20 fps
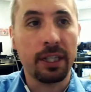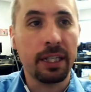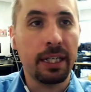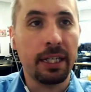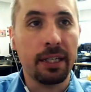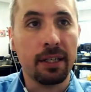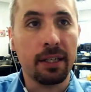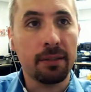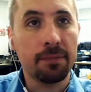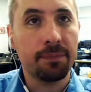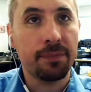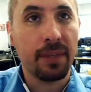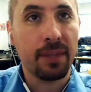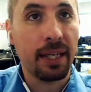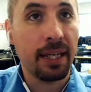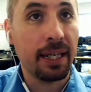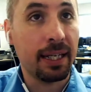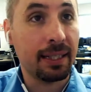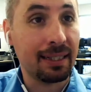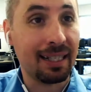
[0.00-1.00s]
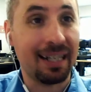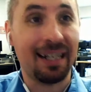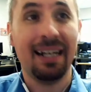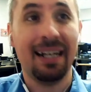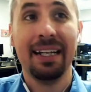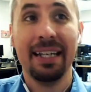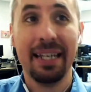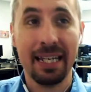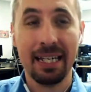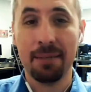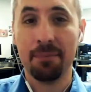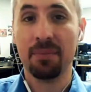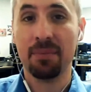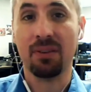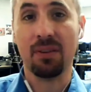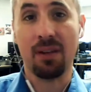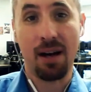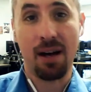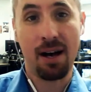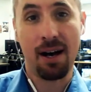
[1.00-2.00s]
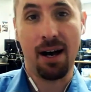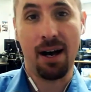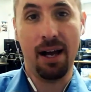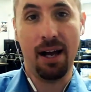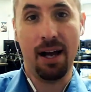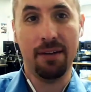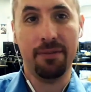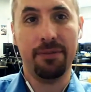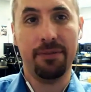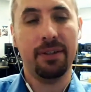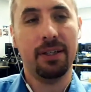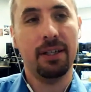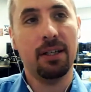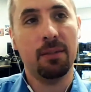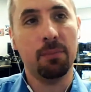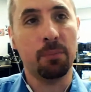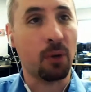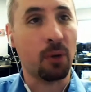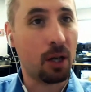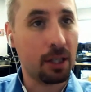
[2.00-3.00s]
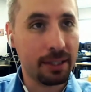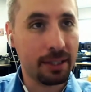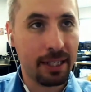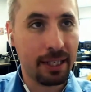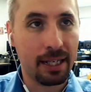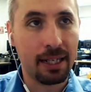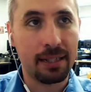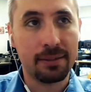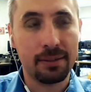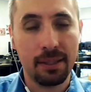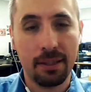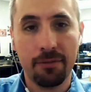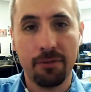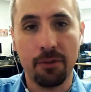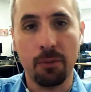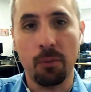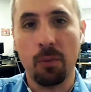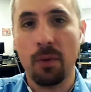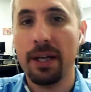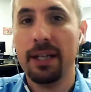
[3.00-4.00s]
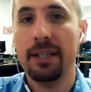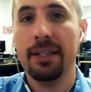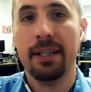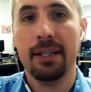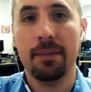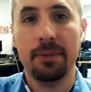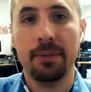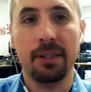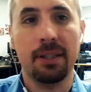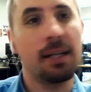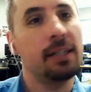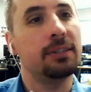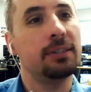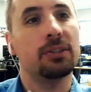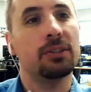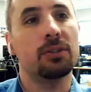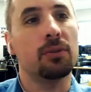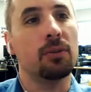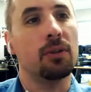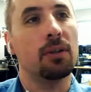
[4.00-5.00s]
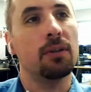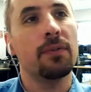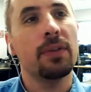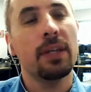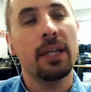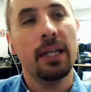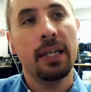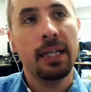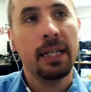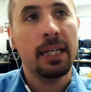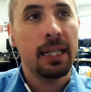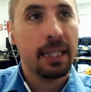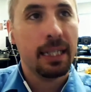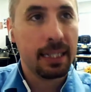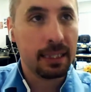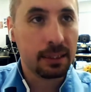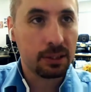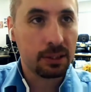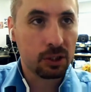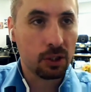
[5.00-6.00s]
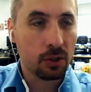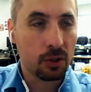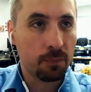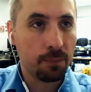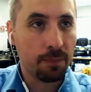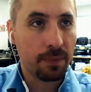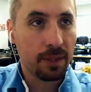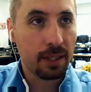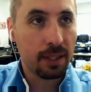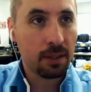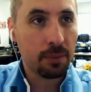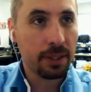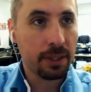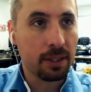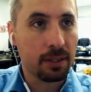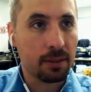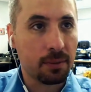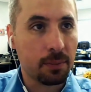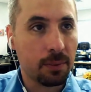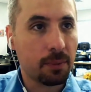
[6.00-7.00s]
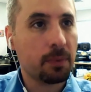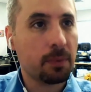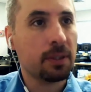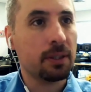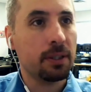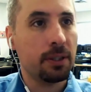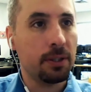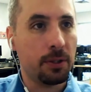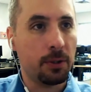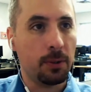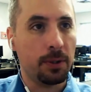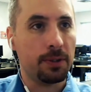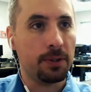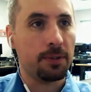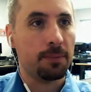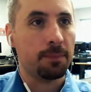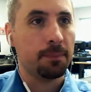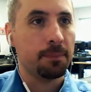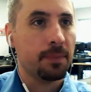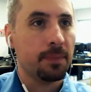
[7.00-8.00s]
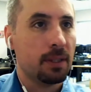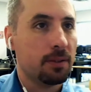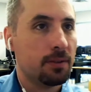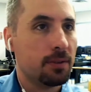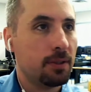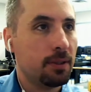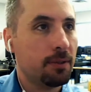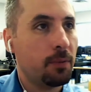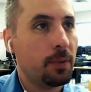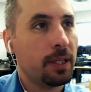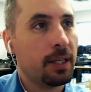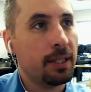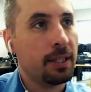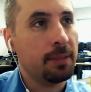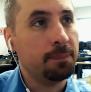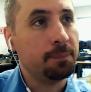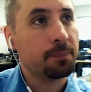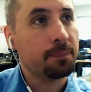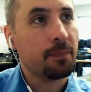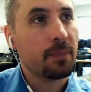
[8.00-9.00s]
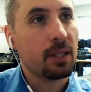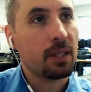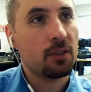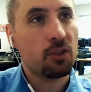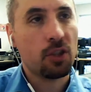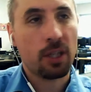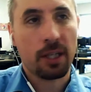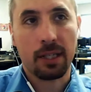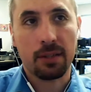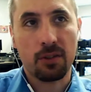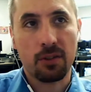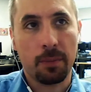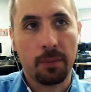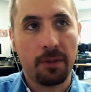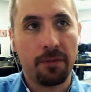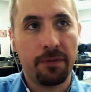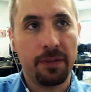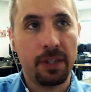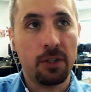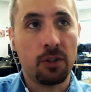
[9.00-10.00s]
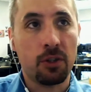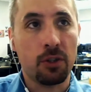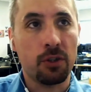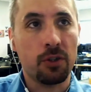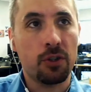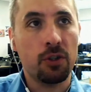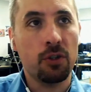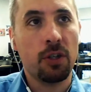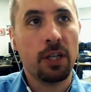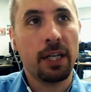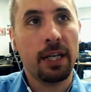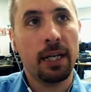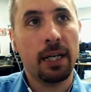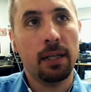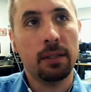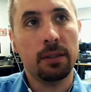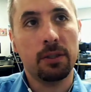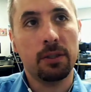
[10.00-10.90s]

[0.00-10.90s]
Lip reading: here, and I am live broadcasting from Wade Hampton High School. And so here we go. What we're going to do is see if we can check out some of the features. You can